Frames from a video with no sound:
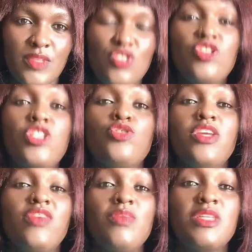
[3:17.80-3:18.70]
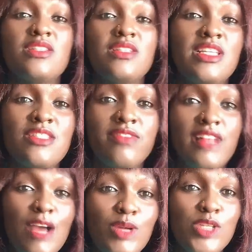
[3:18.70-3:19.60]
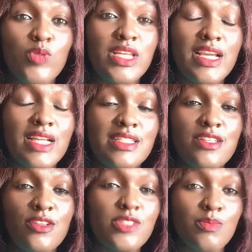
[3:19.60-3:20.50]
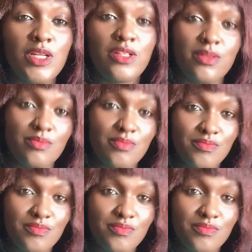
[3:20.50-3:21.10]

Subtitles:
You need to give him his flowers when he can still smell them.